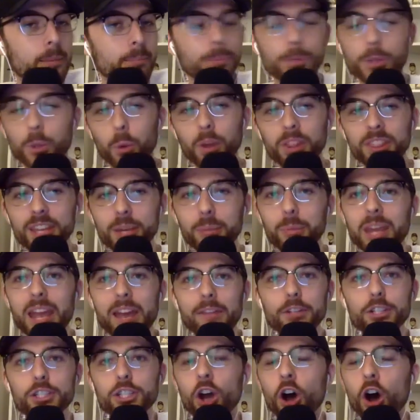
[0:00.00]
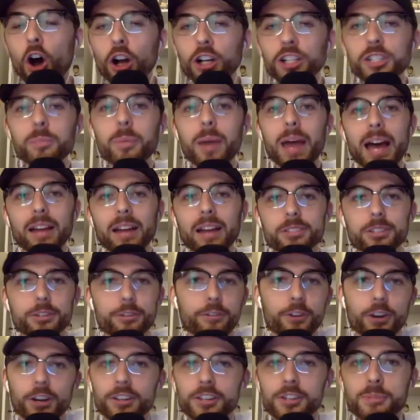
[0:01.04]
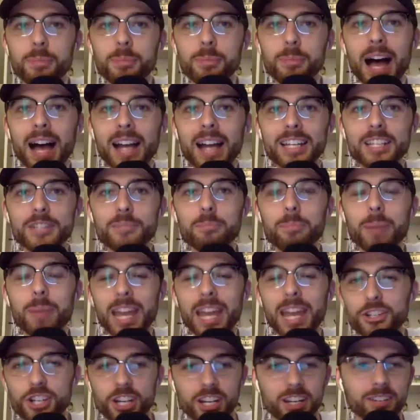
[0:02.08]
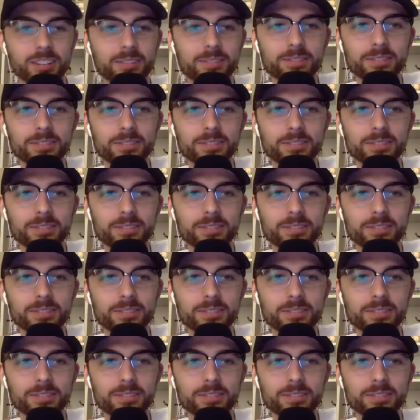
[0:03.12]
But the one thing we haven't talked about so far on this pod is pitching.